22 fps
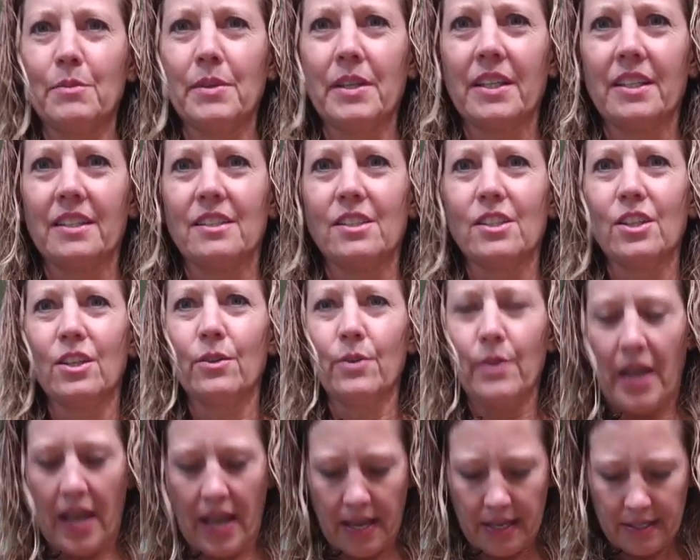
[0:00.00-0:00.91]
because
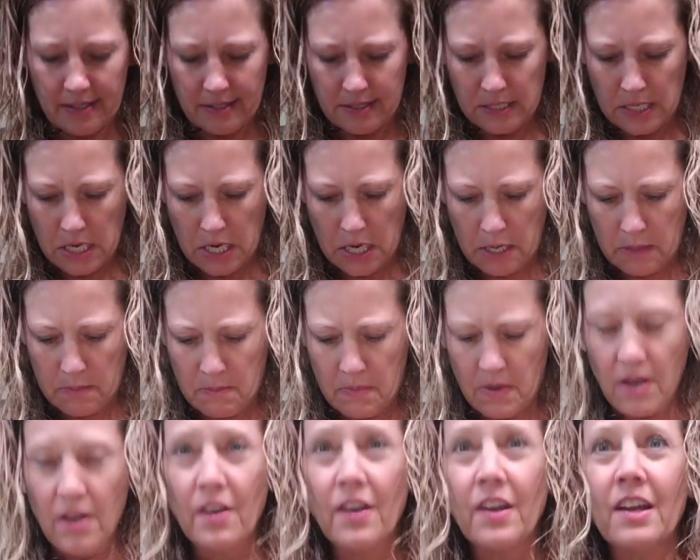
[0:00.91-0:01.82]
who has time
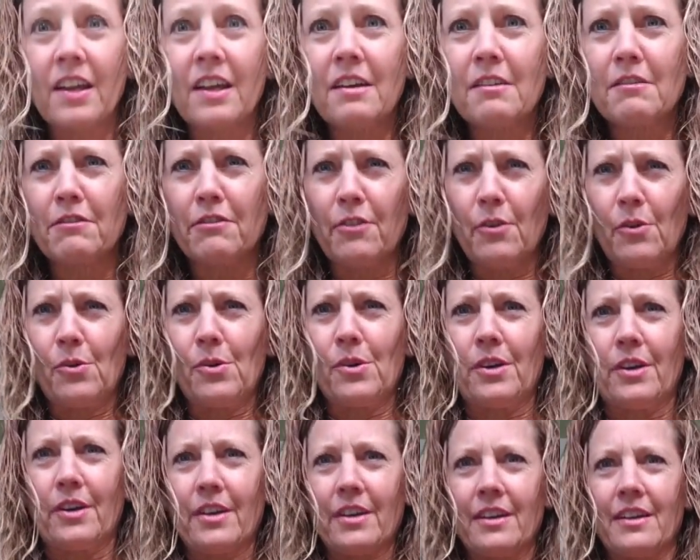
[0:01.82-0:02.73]

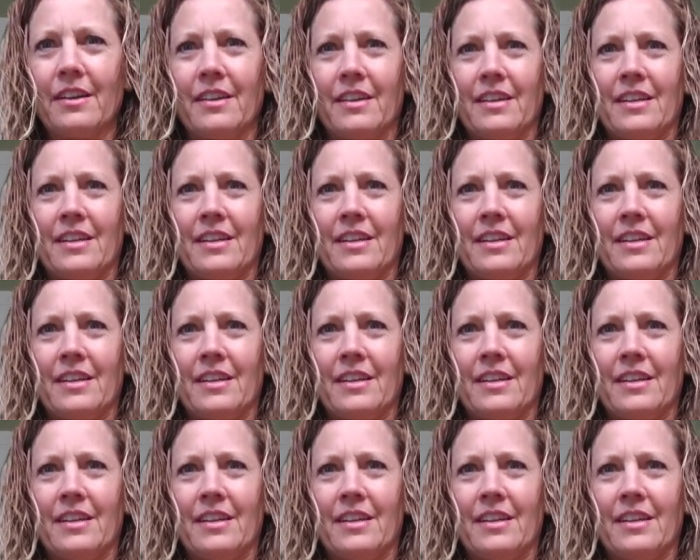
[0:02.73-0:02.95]
for